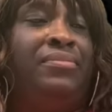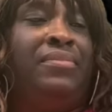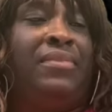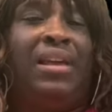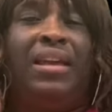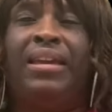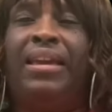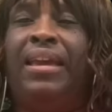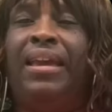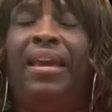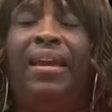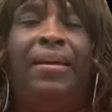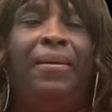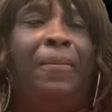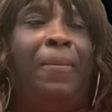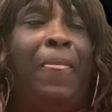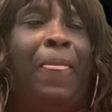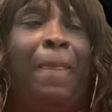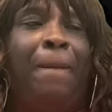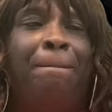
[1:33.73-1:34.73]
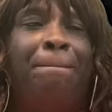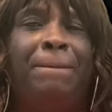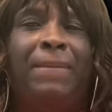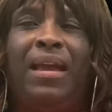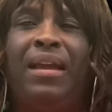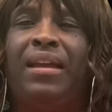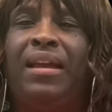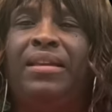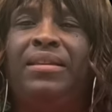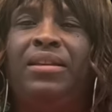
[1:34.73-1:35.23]
I can't.
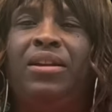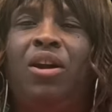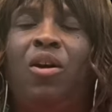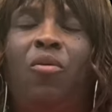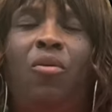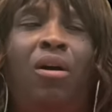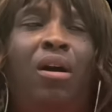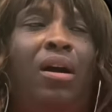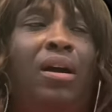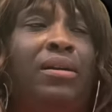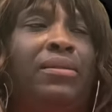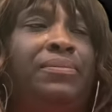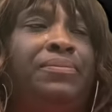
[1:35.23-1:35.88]
I got to go on.